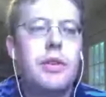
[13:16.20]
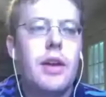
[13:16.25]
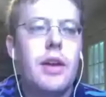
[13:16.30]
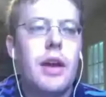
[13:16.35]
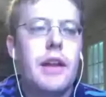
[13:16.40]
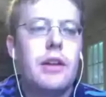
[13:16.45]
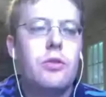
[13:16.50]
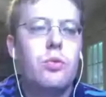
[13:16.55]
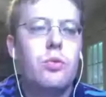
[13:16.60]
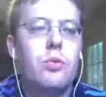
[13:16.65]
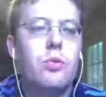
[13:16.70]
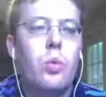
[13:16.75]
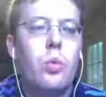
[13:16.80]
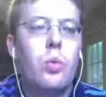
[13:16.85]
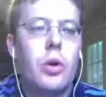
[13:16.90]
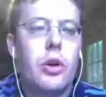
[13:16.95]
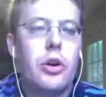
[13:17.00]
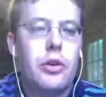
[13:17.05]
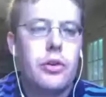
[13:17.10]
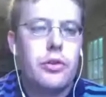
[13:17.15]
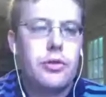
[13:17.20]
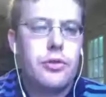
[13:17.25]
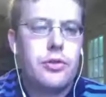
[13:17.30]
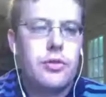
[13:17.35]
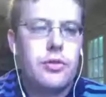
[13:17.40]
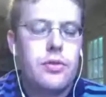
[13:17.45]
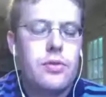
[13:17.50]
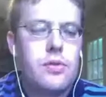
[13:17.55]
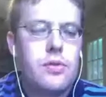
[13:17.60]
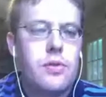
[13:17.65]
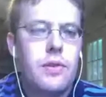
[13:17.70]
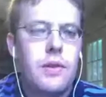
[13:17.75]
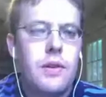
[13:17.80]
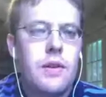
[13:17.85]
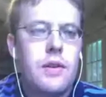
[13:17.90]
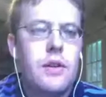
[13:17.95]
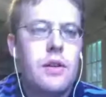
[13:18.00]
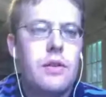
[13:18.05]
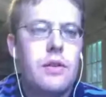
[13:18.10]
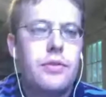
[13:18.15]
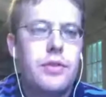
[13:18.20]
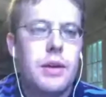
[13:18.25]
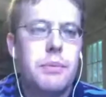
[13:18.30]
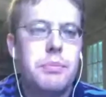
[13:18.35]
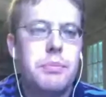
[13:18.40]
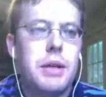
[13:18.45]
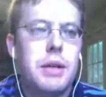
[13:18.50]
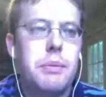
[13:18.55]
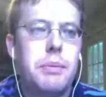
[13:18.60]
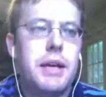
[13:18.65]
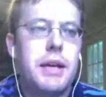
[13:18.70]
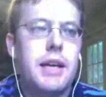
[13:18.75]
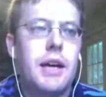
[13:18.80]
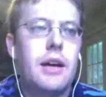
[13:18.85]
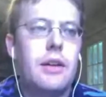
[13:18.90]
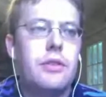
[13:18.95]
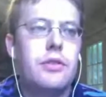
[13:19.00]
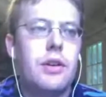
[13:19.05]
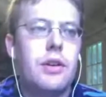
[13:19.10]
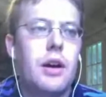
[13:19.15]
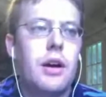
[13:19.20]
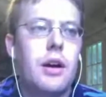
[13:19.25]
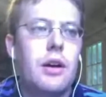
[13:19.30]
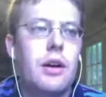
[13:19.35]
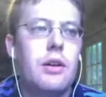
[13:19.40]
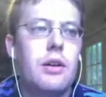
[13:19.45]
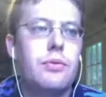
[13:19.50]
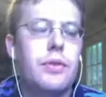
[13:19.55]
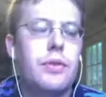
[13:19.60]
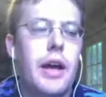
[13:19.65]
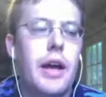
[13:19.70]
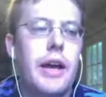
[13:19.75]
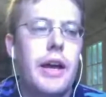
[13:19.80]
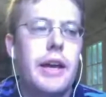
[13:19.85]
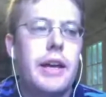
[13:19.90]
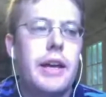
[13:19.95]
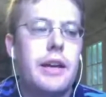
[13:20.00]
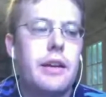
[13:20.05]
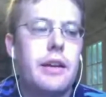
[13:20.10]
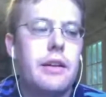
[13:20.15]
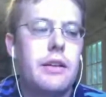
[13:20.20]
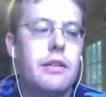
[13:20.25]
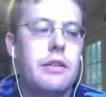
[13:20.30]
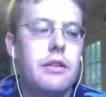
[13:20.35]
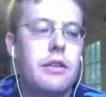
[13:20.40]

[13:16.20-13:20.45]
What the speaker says: would say that it's worse, simply because of, like,